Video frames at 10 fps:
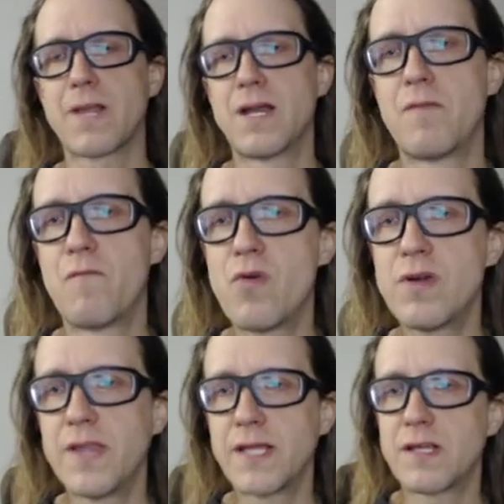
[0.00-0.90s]

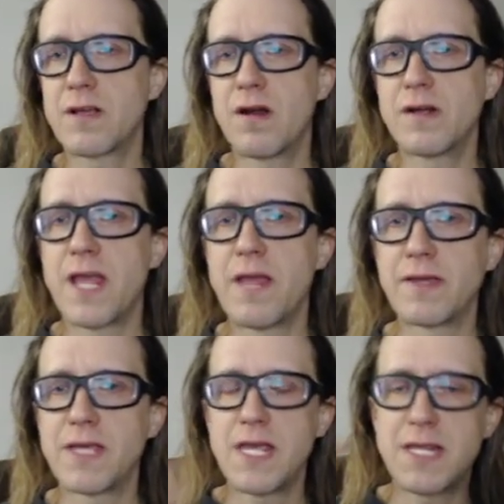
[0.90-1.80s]
in like the card game,
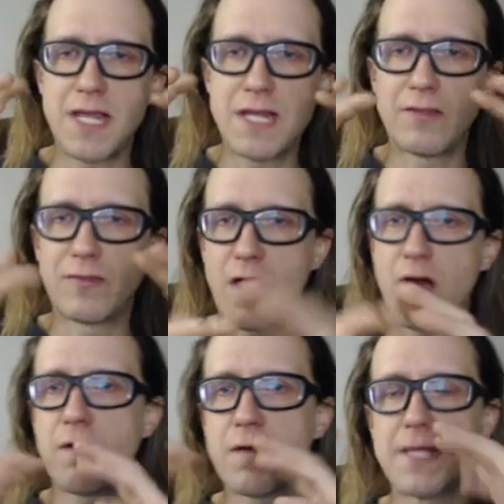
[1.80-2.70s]
like in this,
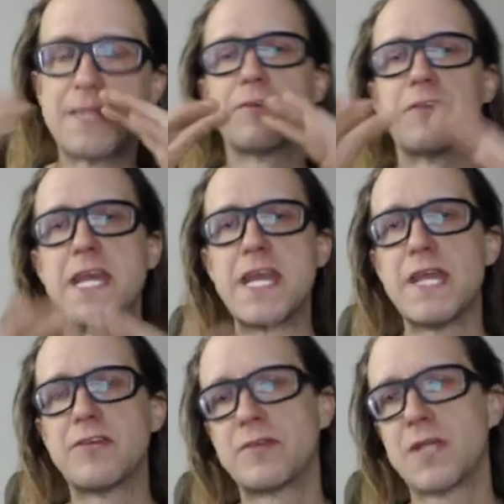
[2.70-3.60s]
already in this
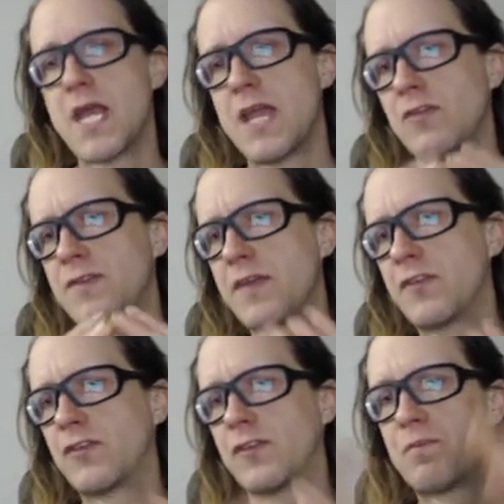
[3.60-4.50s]
niche. It's not
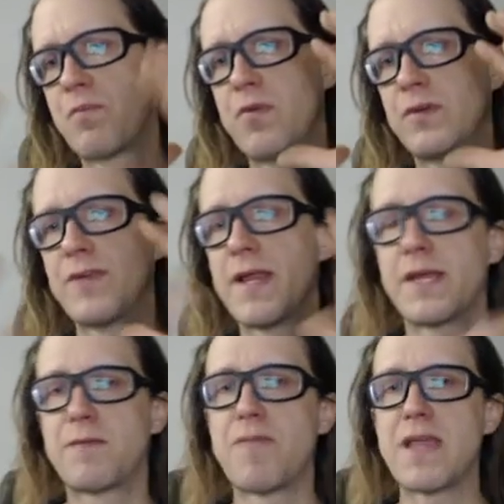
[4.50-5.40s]
the sport. It's not
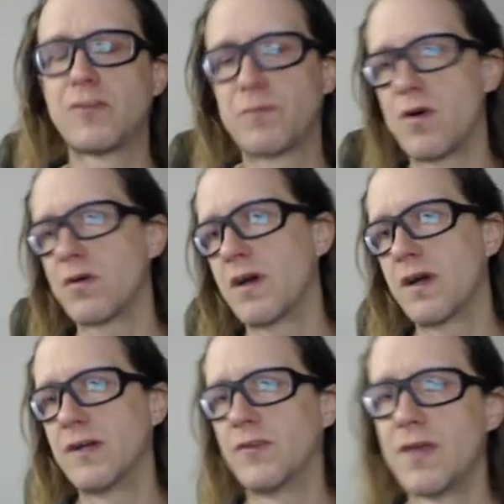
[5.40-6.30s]
like baseball
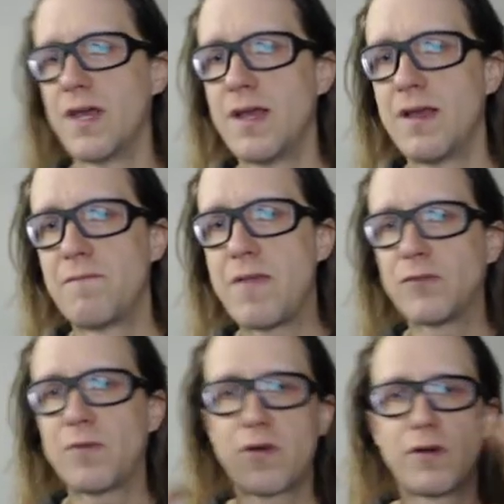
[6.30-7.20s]
cards.
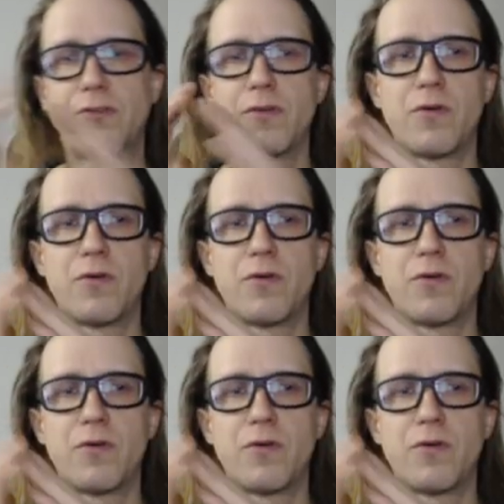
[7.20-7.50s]
Baseball cards is a whole